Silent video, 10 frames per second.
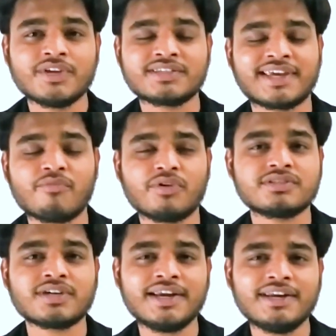Schamroth
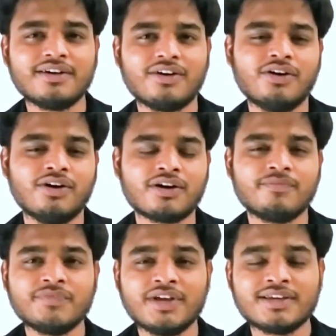sign or
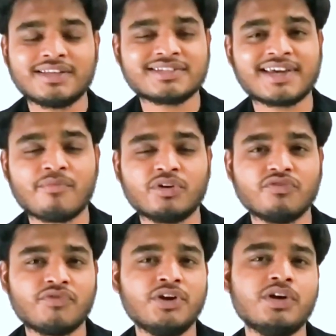the Schamroth
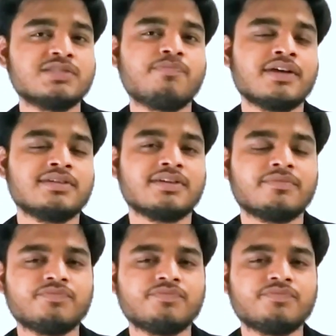window is present.